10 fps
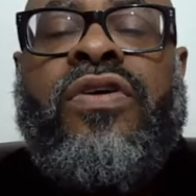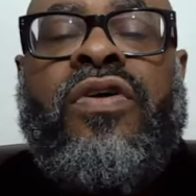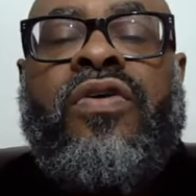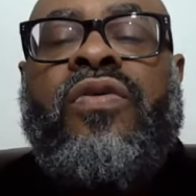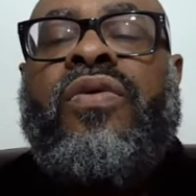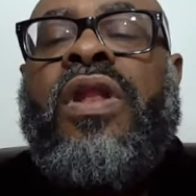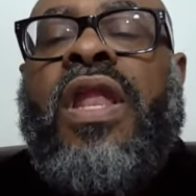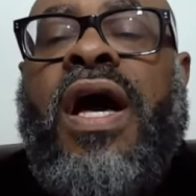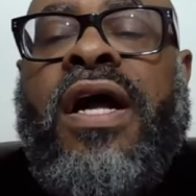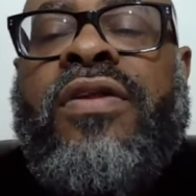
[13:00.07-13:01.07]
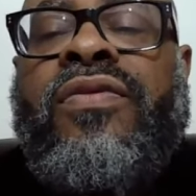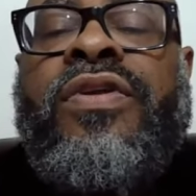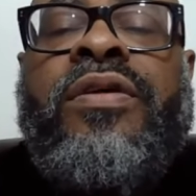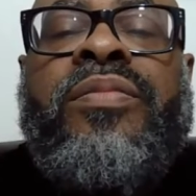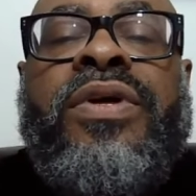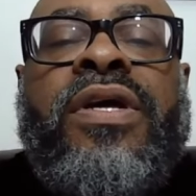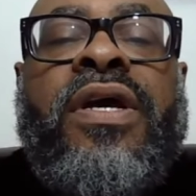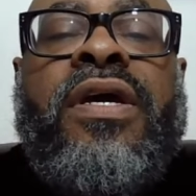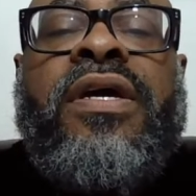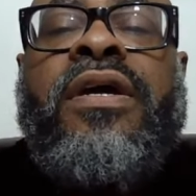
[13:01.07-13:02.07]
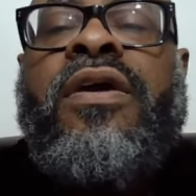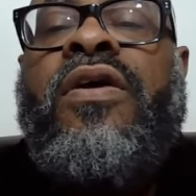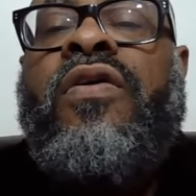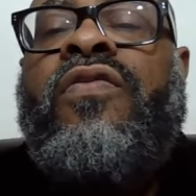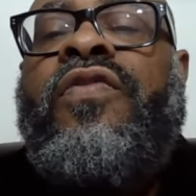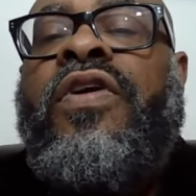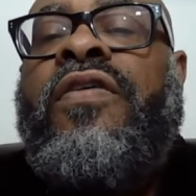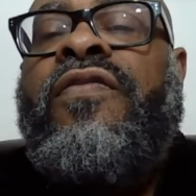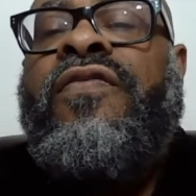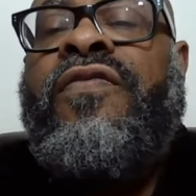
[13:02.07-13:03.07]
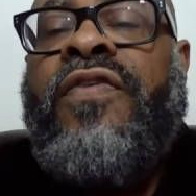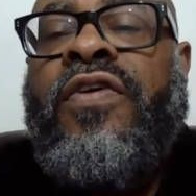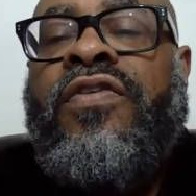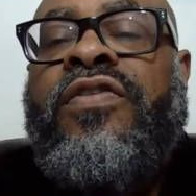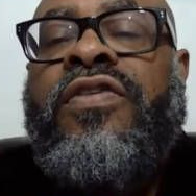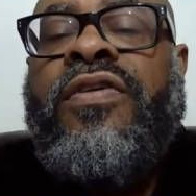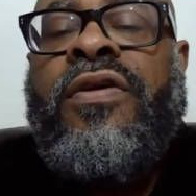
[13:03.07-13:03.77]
code LOCKEDONNBA for a first